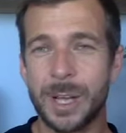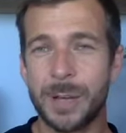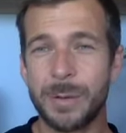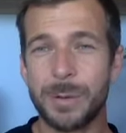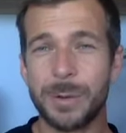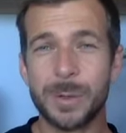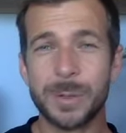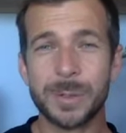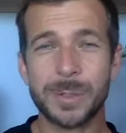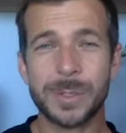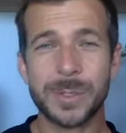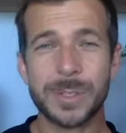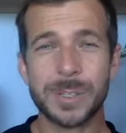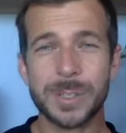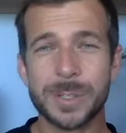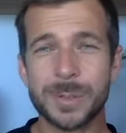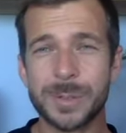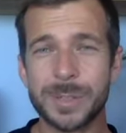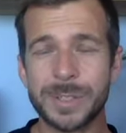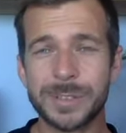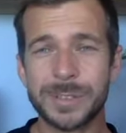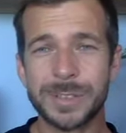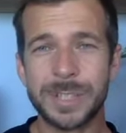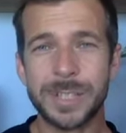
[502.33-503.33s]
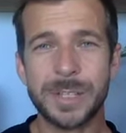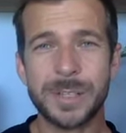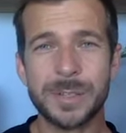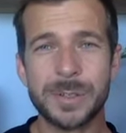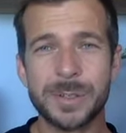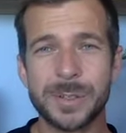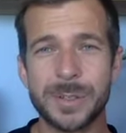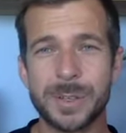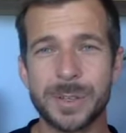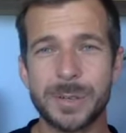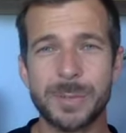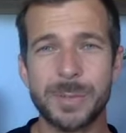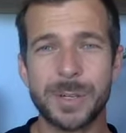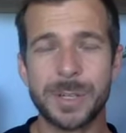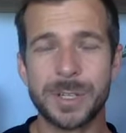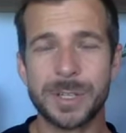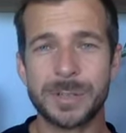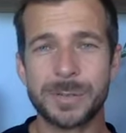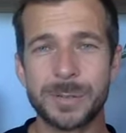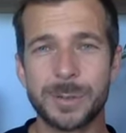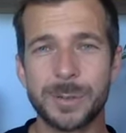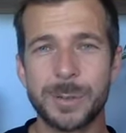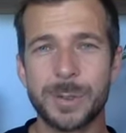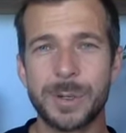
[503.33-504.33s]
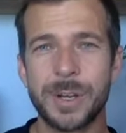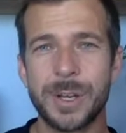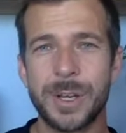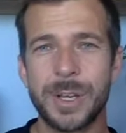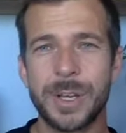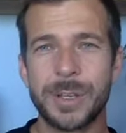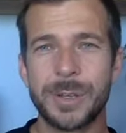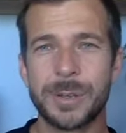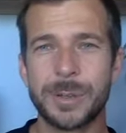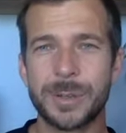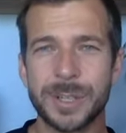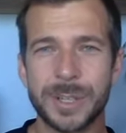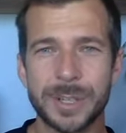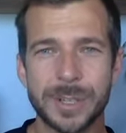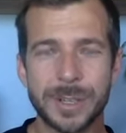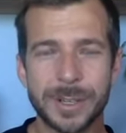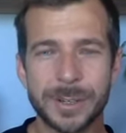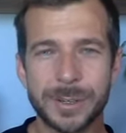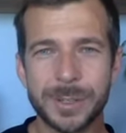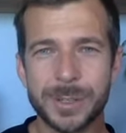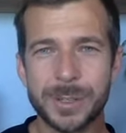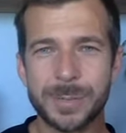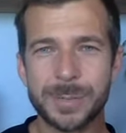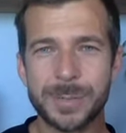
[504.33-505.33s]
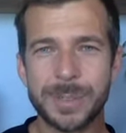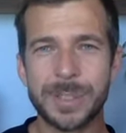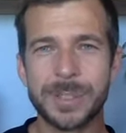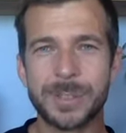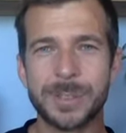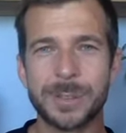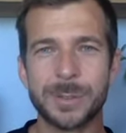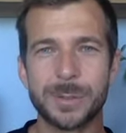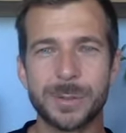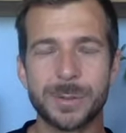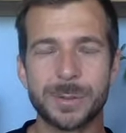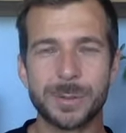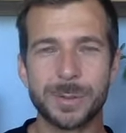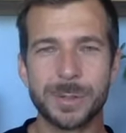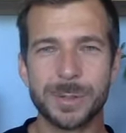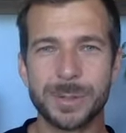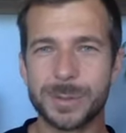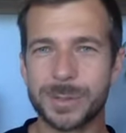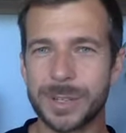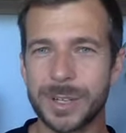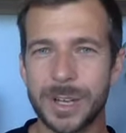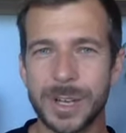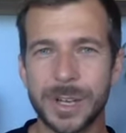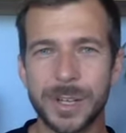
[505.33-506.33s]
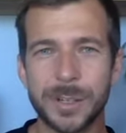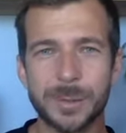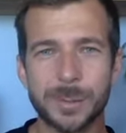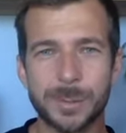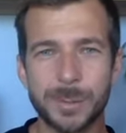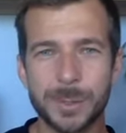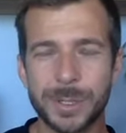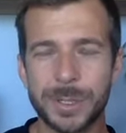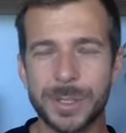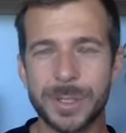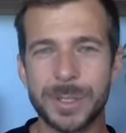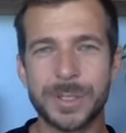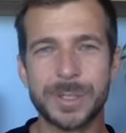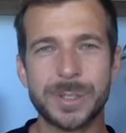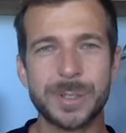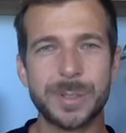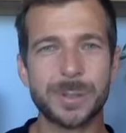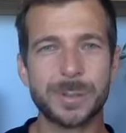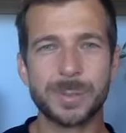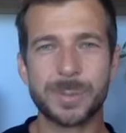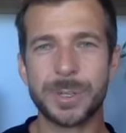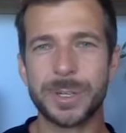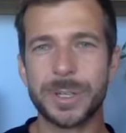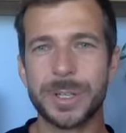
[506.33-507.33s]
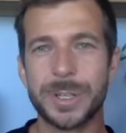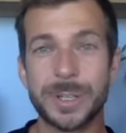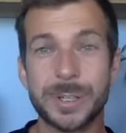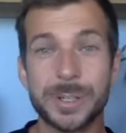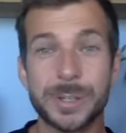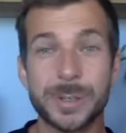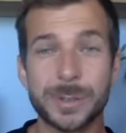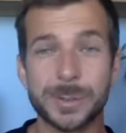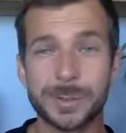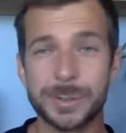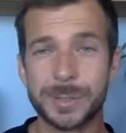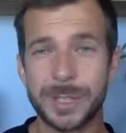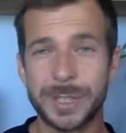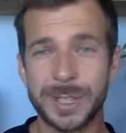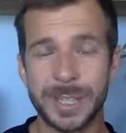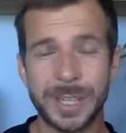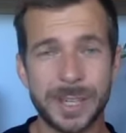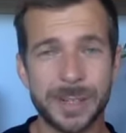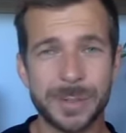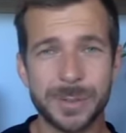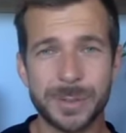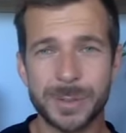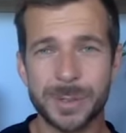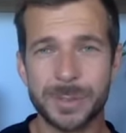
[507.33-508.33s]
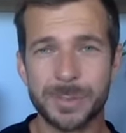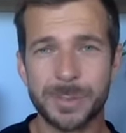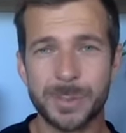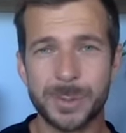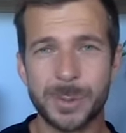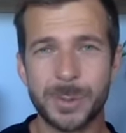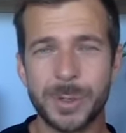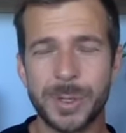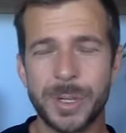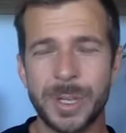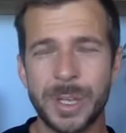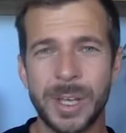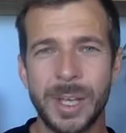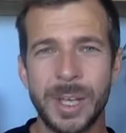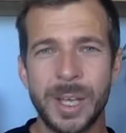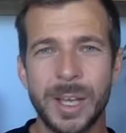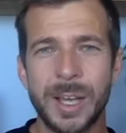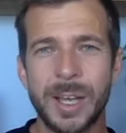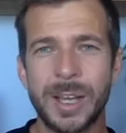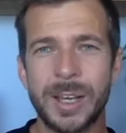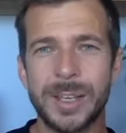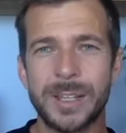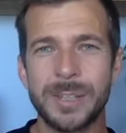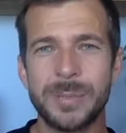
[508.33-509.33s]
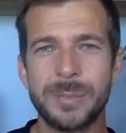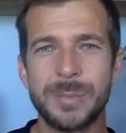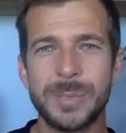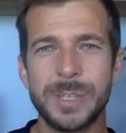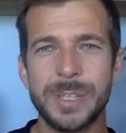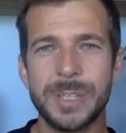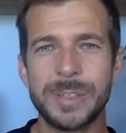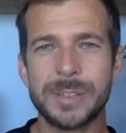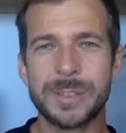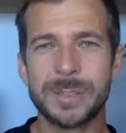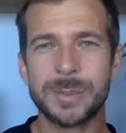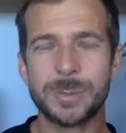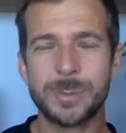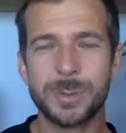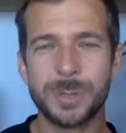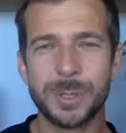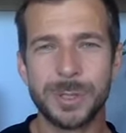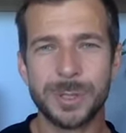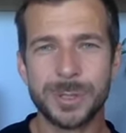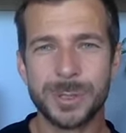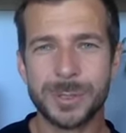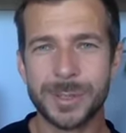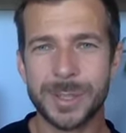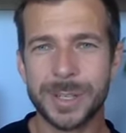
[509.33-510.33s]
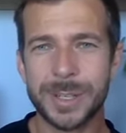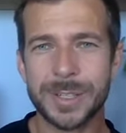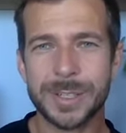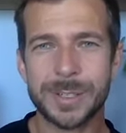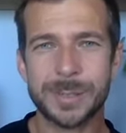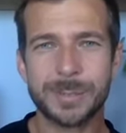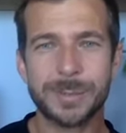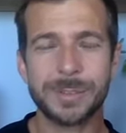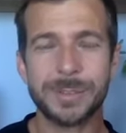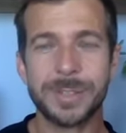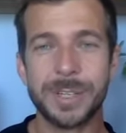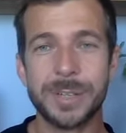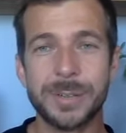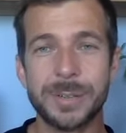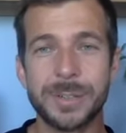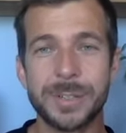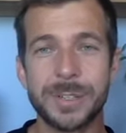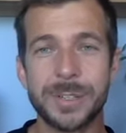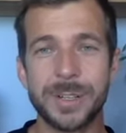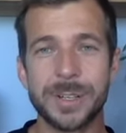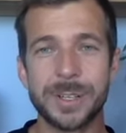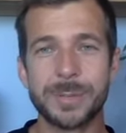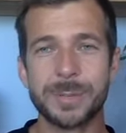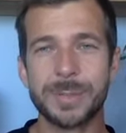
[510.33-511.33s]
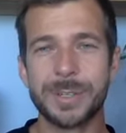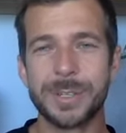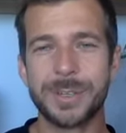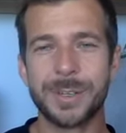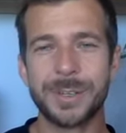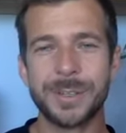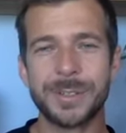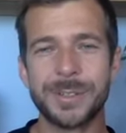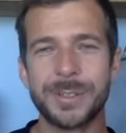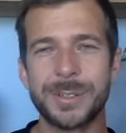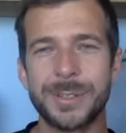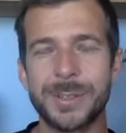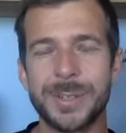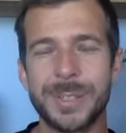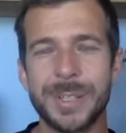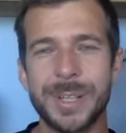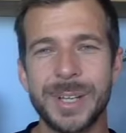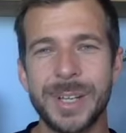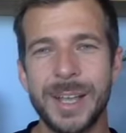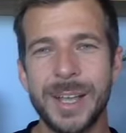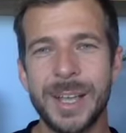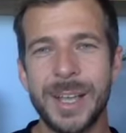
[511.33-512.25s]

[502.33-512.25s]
We also just want to thank you so much for your encouragement, your kind words, your prayers, your financial support. It means the world to us, and without you guys, we can't do it.